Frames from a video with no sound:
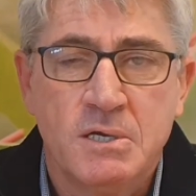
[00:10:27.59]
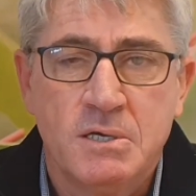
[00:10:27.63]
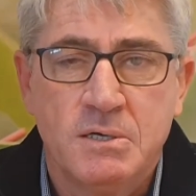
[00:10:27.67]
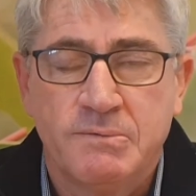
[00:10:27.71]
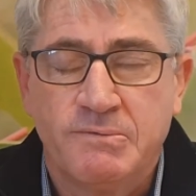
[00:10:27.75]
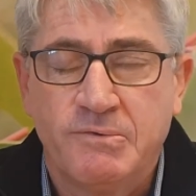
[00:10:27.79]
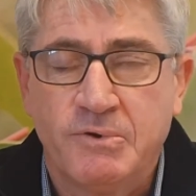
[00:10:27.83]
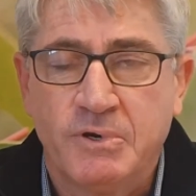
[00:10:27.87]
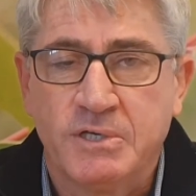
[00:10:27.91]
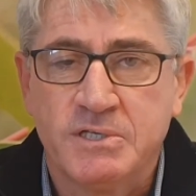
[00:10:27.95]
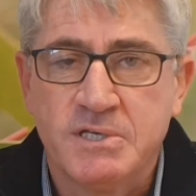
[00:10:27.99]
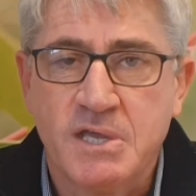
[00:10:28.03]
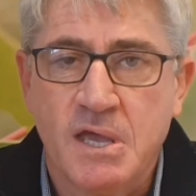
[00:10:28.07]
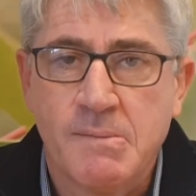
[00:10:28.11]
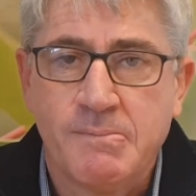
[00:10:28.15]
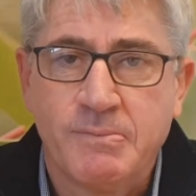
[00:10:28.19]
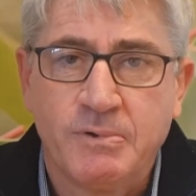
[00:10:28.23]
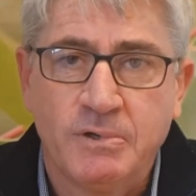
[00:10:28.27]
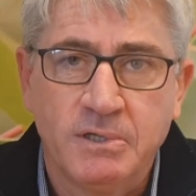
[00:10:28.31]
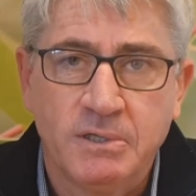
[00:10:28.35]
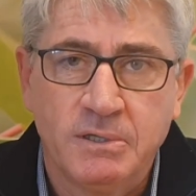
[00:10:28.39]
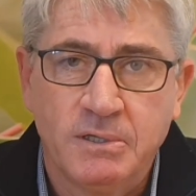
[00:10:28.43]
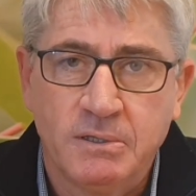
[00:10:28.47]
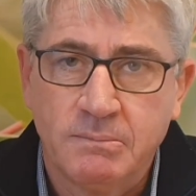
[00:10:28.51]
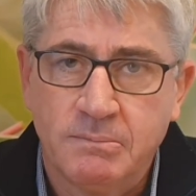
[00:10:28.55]
For example,
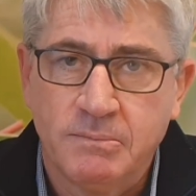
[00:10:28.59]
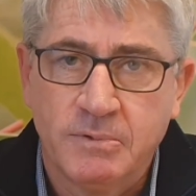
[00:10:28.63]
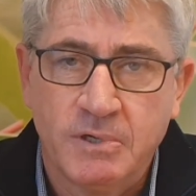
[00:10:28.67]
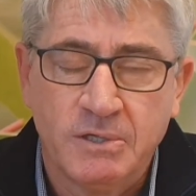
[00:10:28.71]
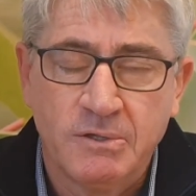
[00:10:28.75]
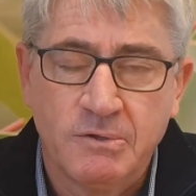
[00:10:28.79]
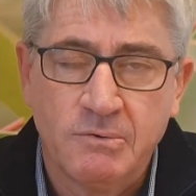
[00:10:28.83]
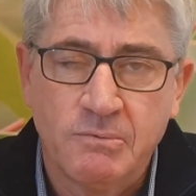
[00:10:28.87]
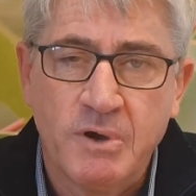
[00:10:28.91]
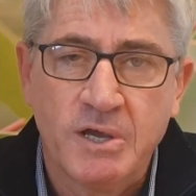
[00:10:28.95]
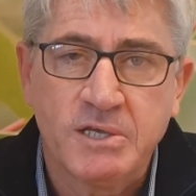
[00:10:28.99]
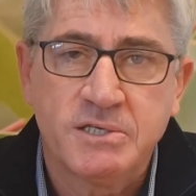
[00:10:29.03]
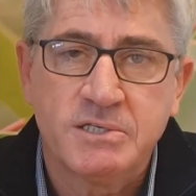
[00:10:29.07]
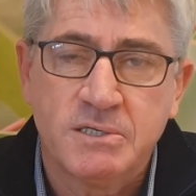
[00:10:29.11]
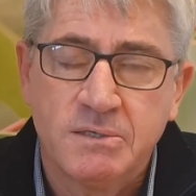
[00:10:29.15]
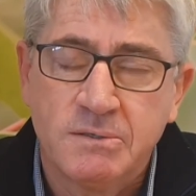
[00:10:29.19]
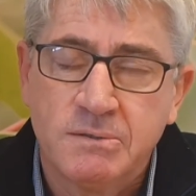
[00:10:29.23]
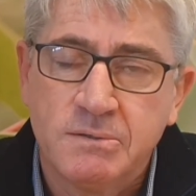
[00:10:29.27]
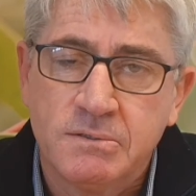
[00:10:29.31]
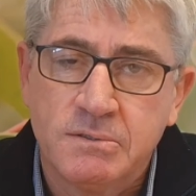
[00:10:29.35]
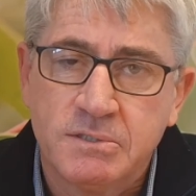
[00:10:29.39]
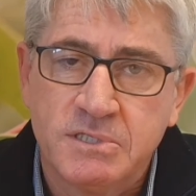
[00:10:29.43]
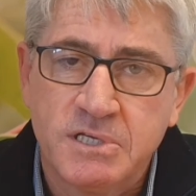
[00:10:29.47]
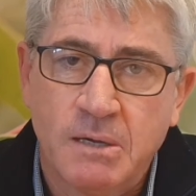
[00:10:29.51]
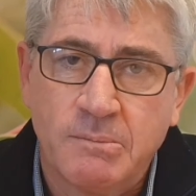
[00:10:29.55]
in the
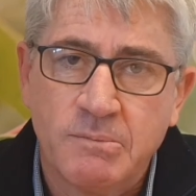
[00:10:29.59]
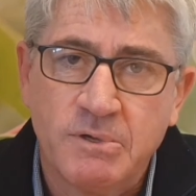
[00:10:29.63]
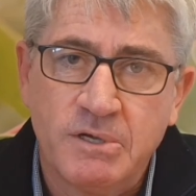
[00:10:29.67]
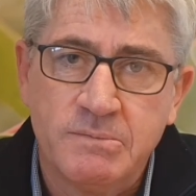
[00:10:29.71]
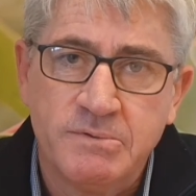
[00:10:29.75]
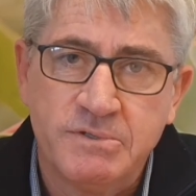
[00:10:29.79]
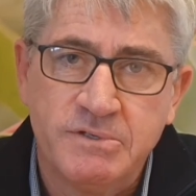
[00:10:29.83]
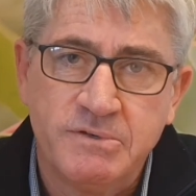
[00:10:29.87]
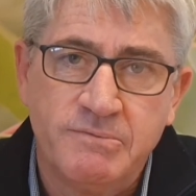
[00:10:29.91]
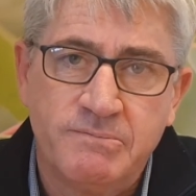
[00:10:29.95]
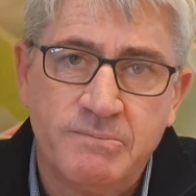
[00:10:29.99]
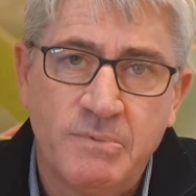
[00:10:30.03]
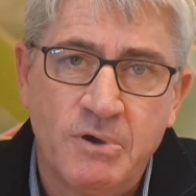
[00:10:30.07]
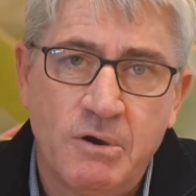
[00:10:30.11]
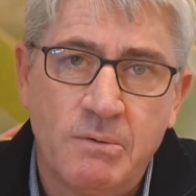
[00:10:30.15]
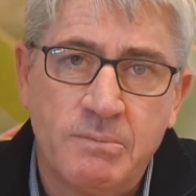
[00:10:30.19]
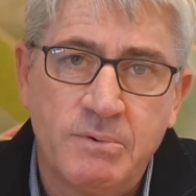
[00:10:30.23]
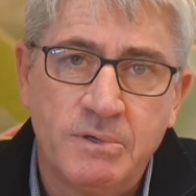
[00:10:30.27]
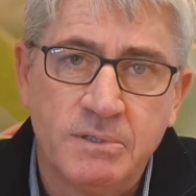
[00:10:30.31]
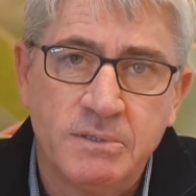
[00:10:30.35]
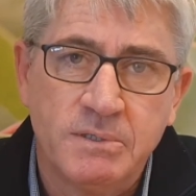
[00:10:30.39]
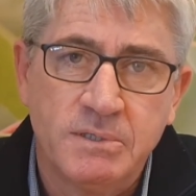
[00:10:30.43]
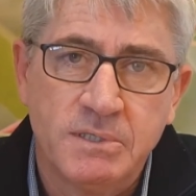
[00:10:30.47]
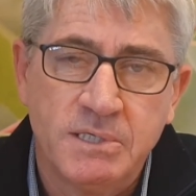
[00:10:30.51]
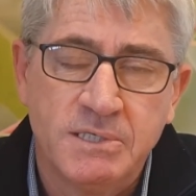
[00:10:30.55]
western suburbs of
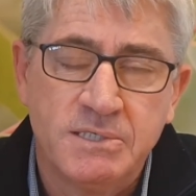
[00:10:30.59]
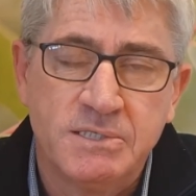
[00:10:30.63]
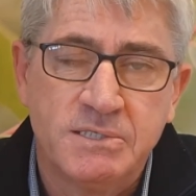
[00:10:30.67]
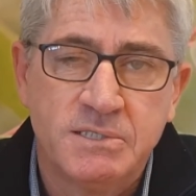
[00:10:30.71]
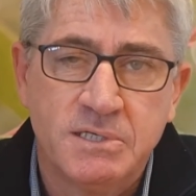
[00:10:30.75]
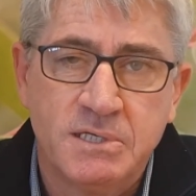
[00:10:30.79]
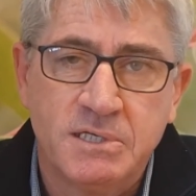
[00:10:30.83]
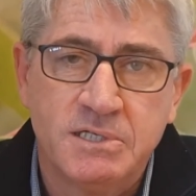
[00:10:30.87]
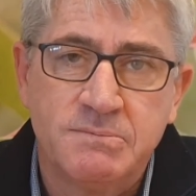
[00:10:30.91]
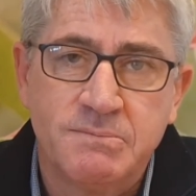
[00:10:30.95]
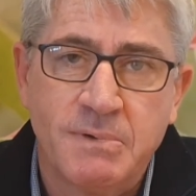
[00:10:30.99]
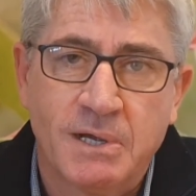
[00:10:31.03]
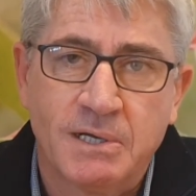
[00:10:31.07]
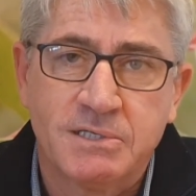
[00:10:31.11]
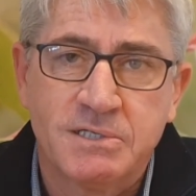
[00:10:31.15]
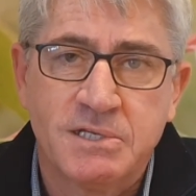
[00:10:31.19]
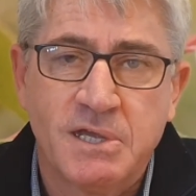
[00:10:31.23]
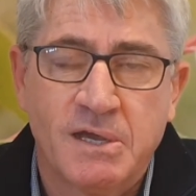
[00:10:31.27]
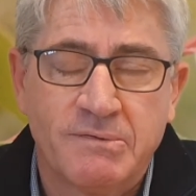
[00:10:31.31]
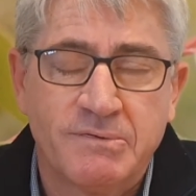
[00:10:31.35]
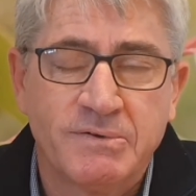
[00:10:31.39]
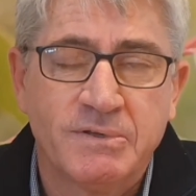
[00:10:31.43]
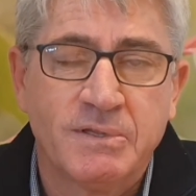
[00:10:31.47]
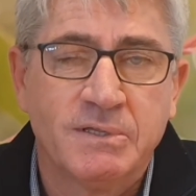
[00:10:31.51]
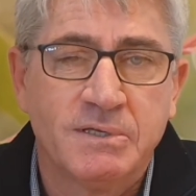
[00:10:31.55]
Melbourne is much
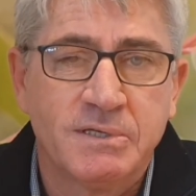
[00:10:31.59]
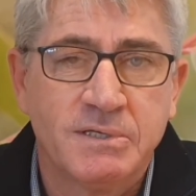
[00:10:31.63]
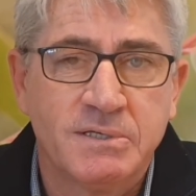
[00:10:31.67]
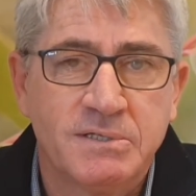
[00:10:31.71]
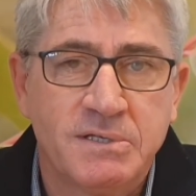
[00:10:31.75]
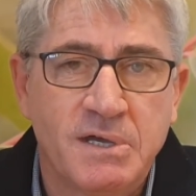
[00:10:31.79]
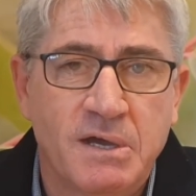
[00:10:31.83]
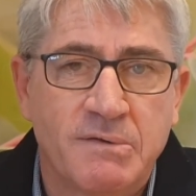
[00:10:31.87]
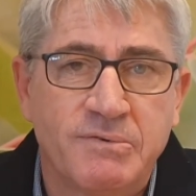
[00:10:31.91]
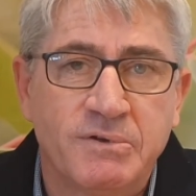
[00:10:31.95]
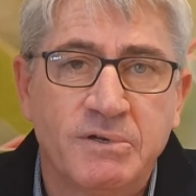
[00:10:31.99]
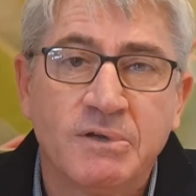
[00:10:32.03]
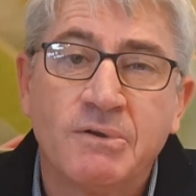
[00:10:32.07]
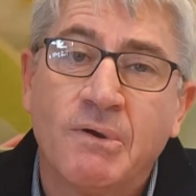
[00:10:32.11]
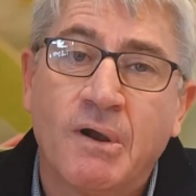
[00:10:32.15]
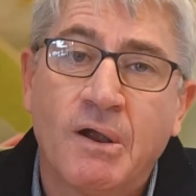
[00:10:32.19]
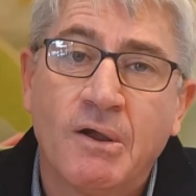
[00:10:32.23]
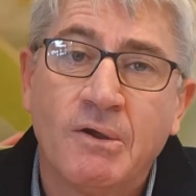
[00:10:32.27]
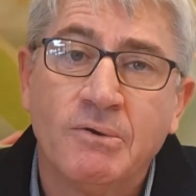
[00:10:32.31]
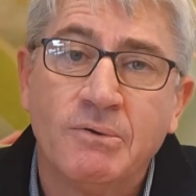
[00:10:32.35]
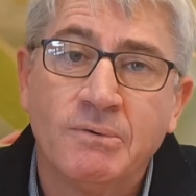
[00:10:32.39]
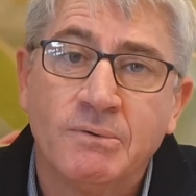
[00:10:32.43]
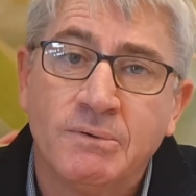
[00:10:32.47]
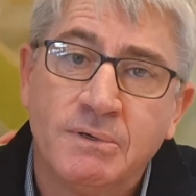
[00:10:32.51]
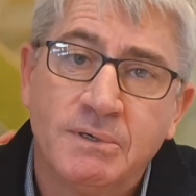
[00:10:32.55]
tougher to grow